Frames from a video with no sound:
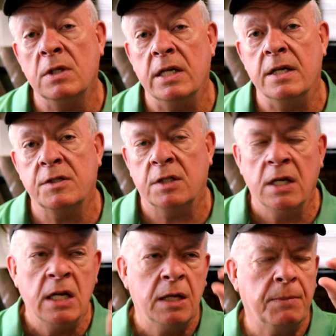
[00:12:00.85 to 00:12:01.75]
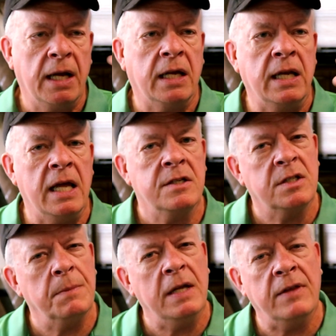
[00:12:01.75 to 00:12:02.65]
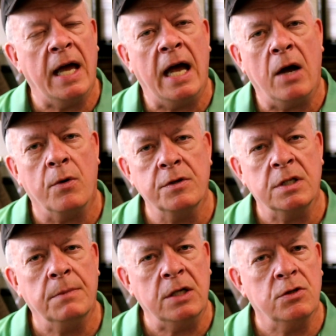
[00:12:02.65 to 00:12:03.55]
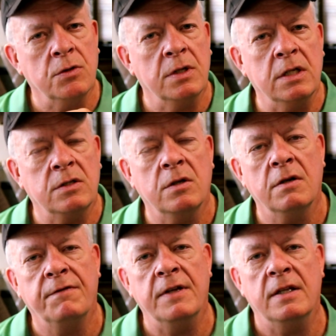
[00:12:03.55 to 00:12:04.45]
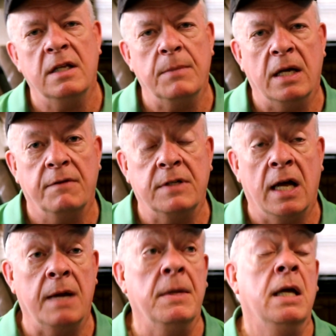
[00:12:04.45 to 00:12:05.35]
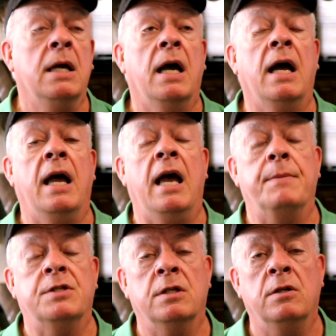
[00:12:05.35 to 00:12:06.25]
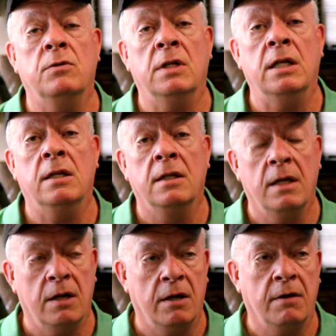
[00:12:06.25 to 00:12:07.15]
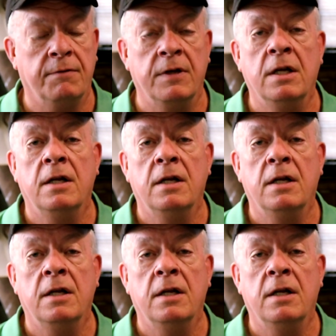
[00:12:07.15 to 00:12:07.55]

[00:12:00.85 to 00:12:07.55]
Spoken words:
list, but I can estimate the hours and make sure that it's going to fit the amount of time. I absolutely love